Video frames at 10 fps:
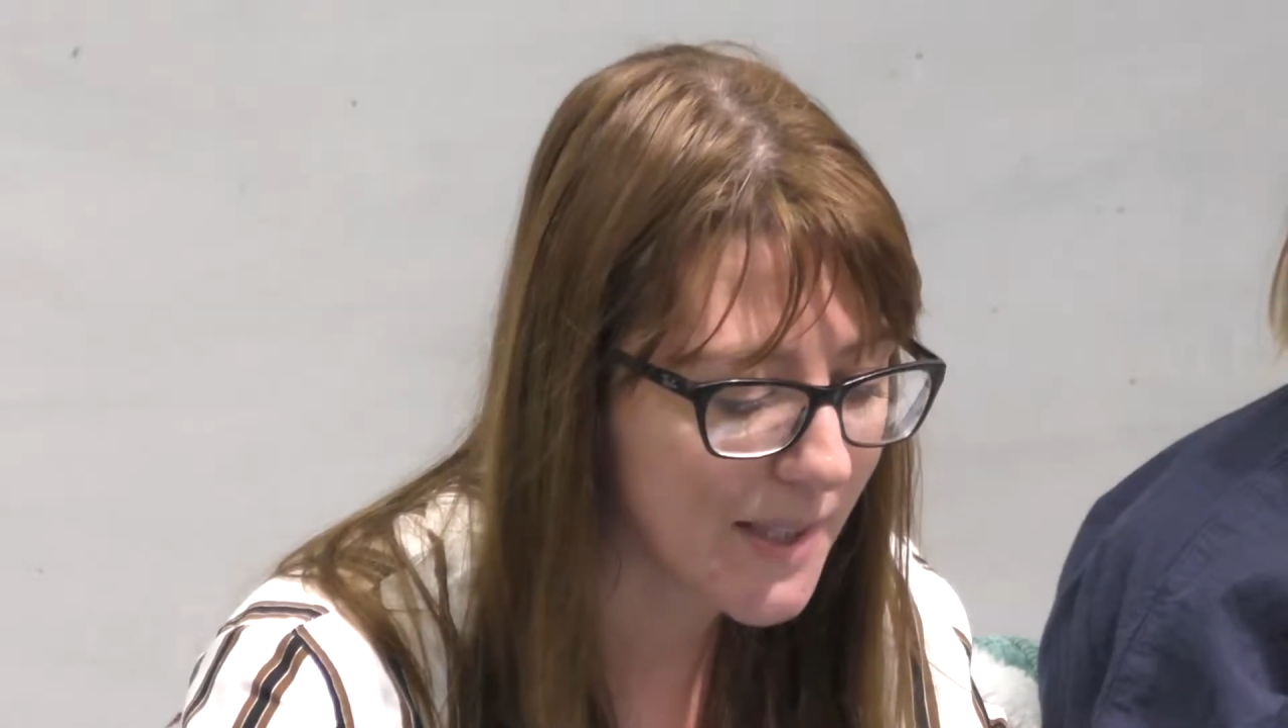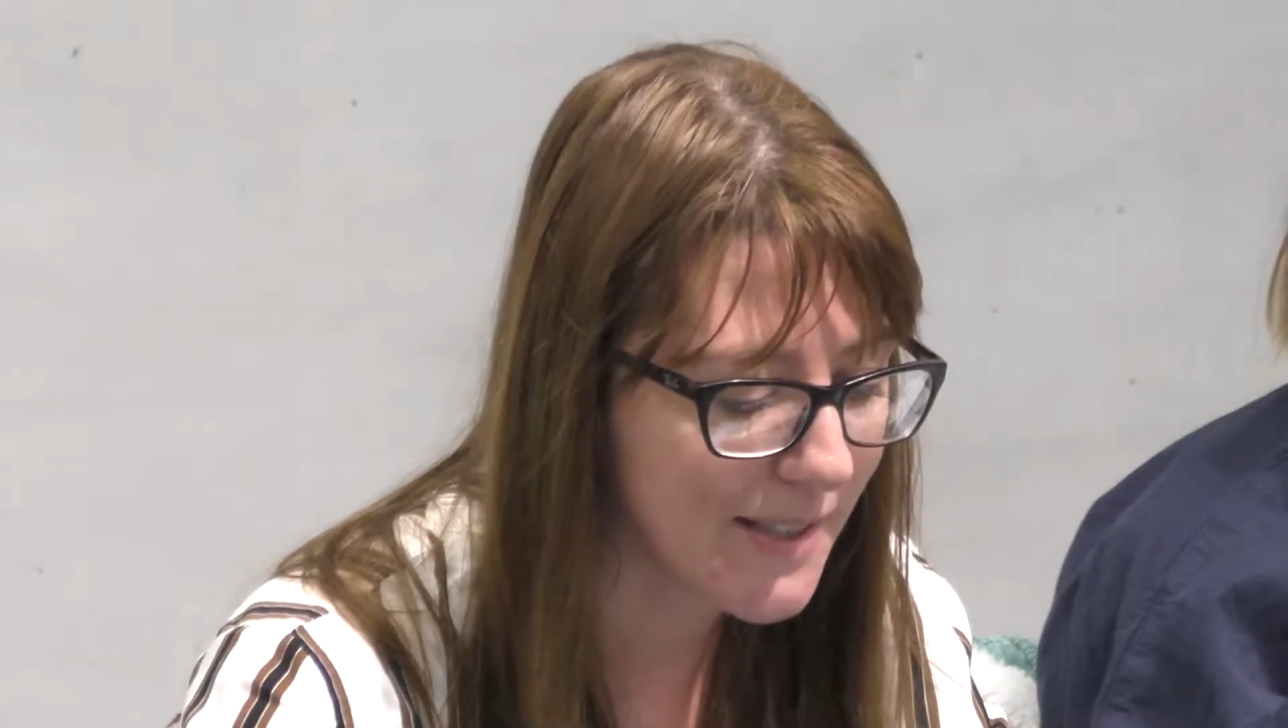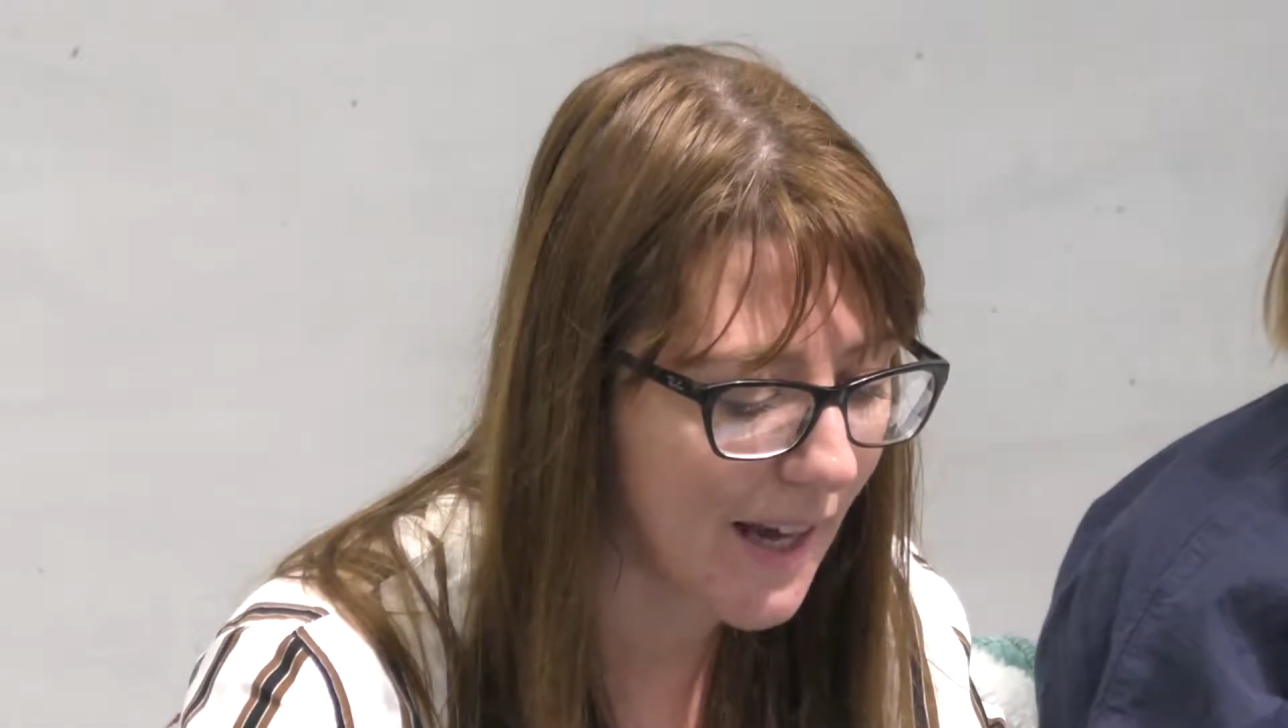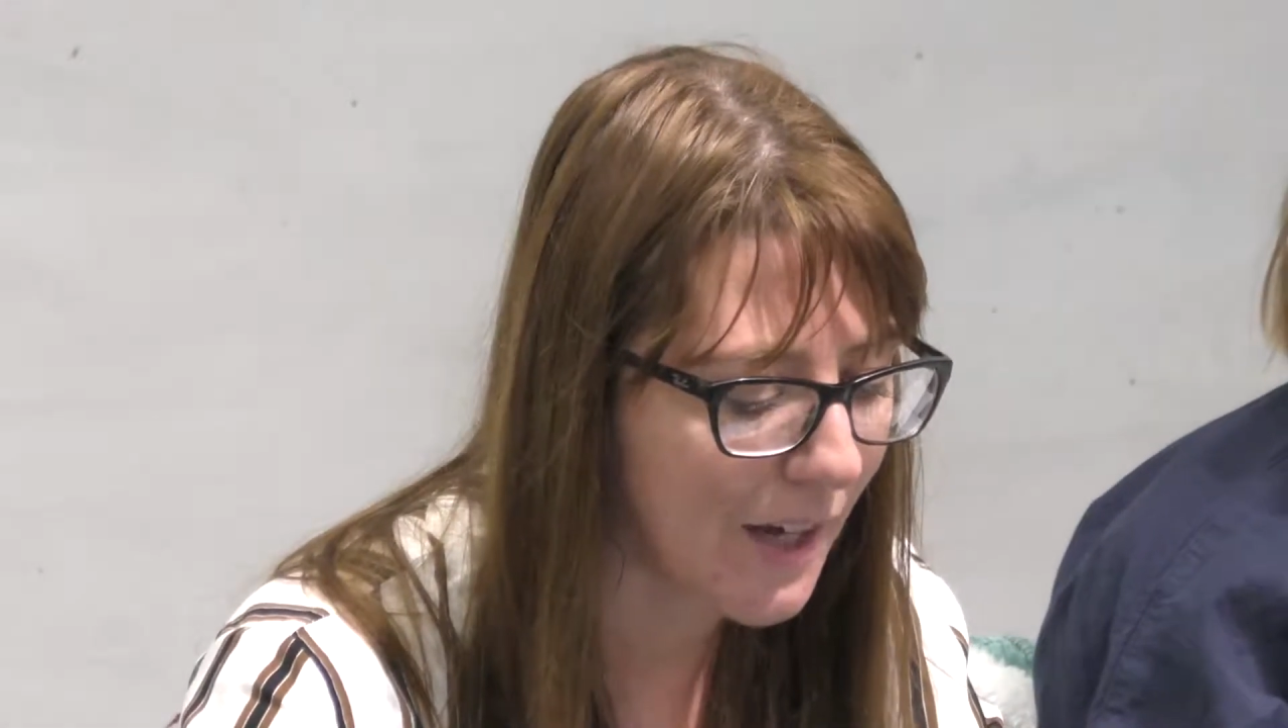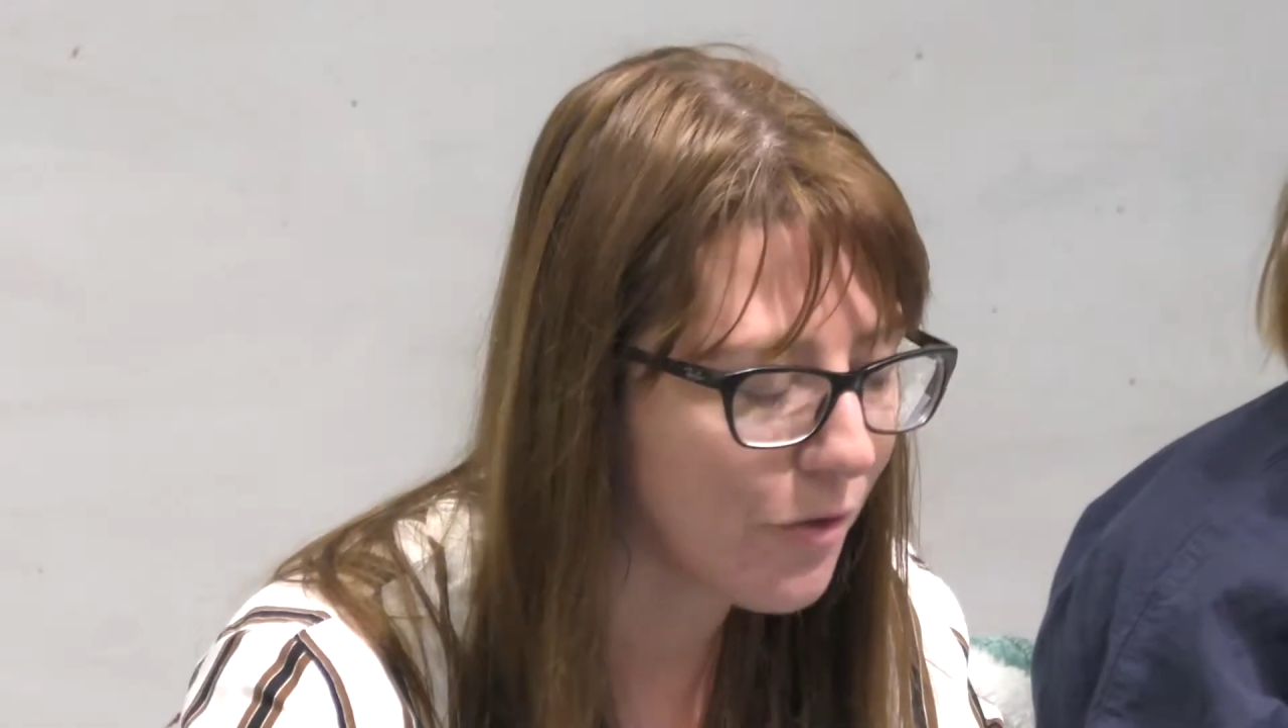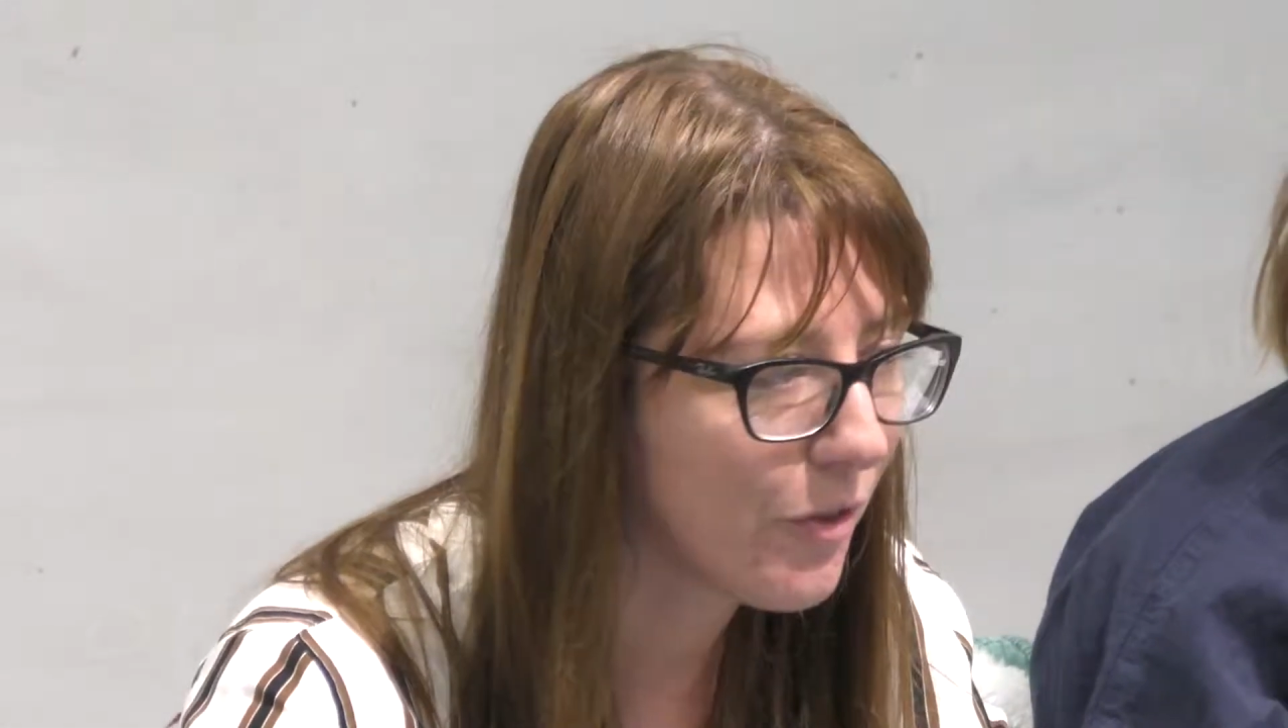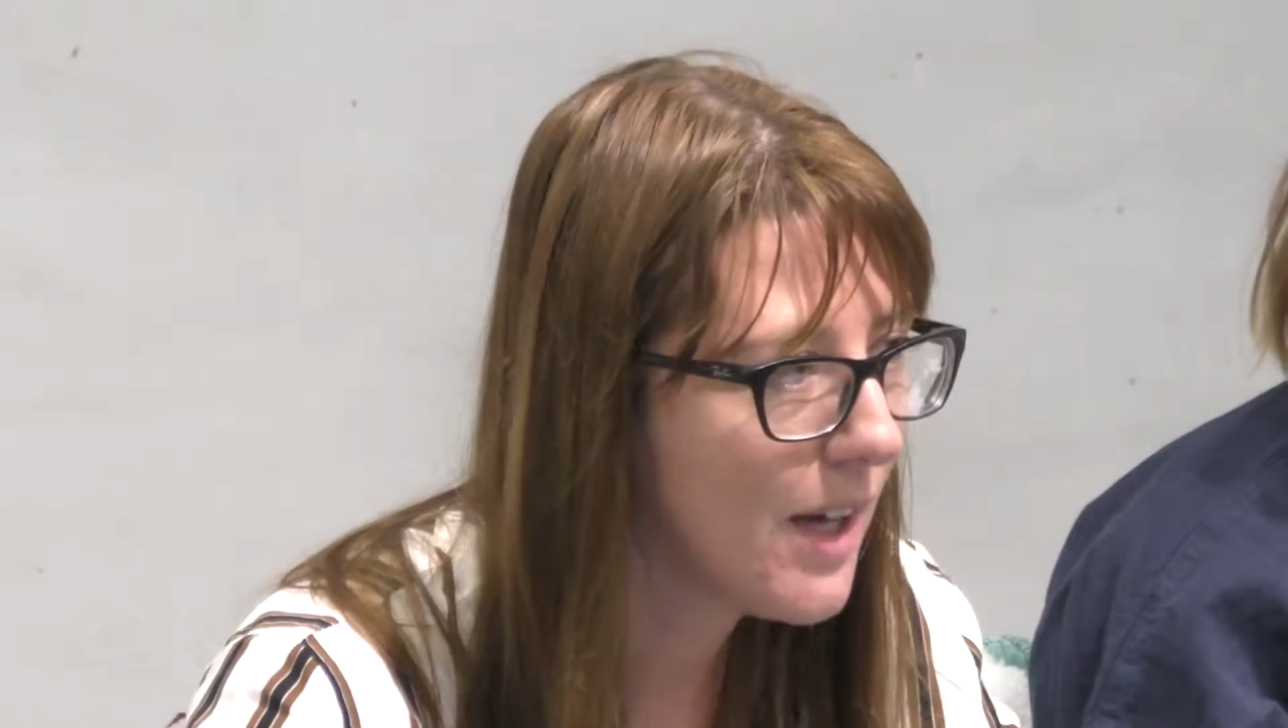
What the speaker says: us safe.